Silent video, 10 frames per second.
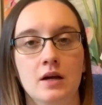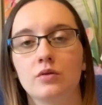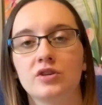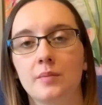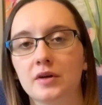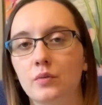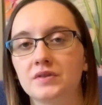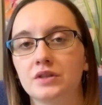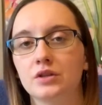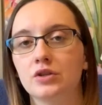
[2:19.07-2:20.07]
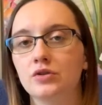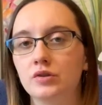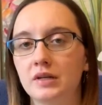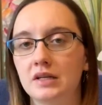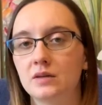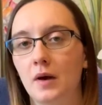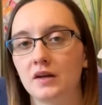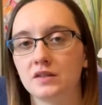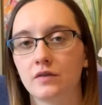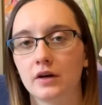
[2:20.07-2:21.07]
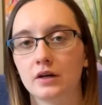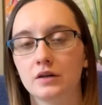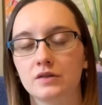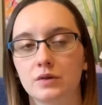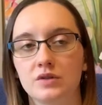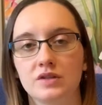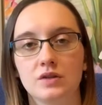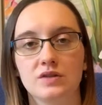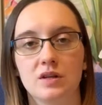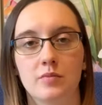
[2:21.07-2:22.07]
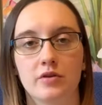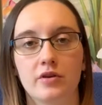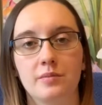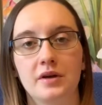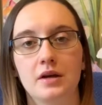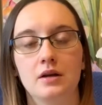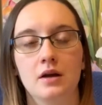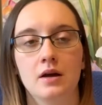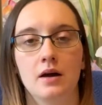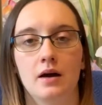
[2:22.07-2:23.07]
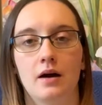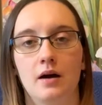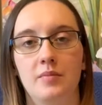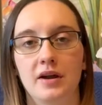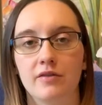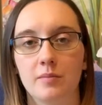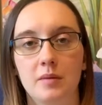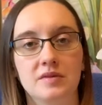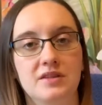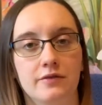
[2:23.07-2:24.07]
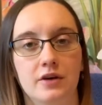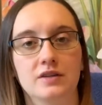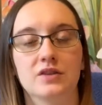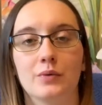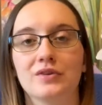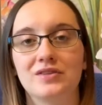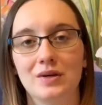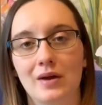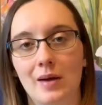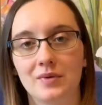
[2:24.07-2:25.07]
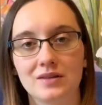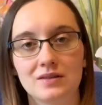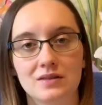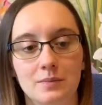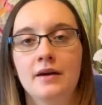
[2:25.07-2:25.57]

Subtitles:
Dominic wasn't hugely into pacifiers, so I just used them a little bit, but every baby's different, so we'll just see what happens.